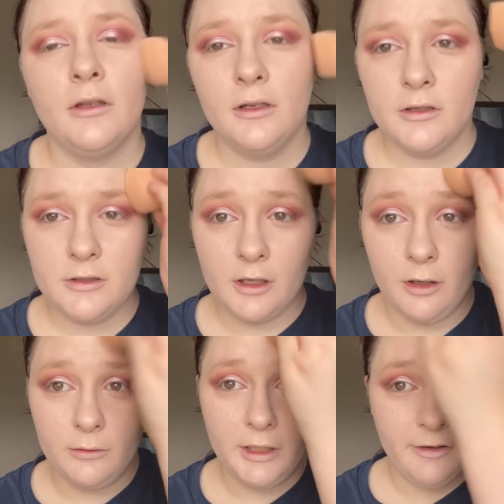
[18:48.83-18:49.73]
So
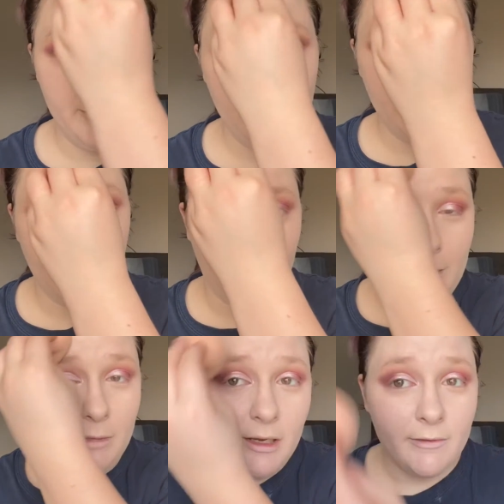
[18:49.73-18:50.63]
if he would have came
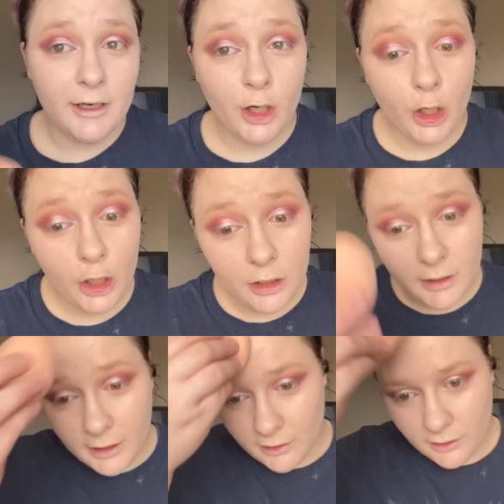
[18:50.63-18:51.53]
even
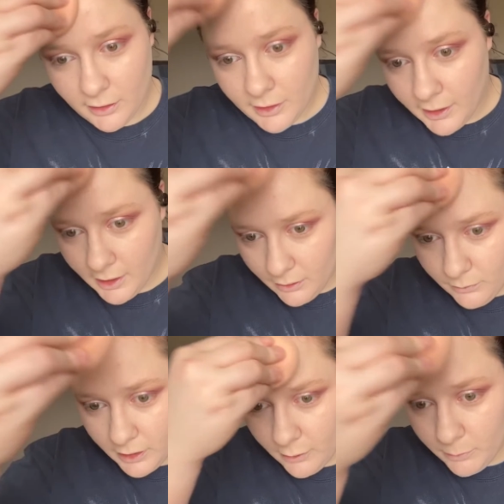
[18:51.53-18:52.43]
earlier, they would
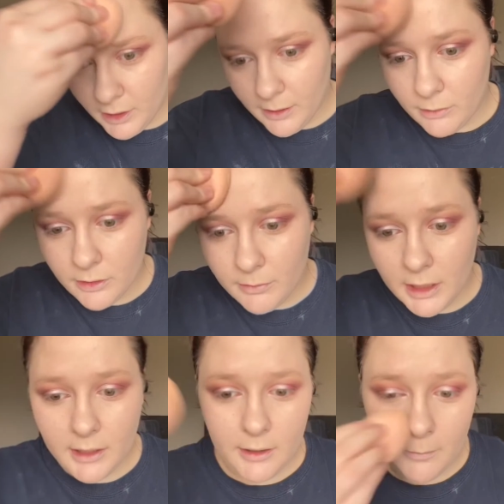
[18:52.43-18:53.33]
have been able to meet
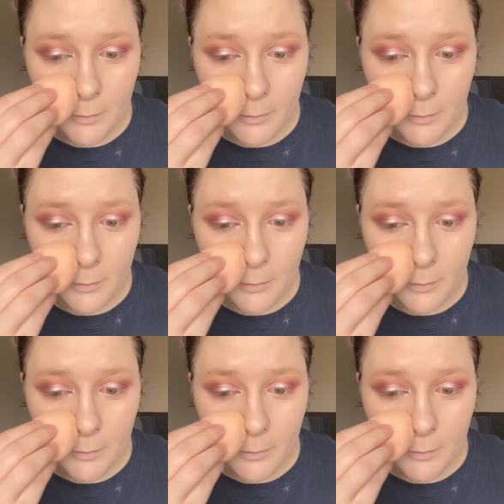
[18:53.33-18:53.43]
him.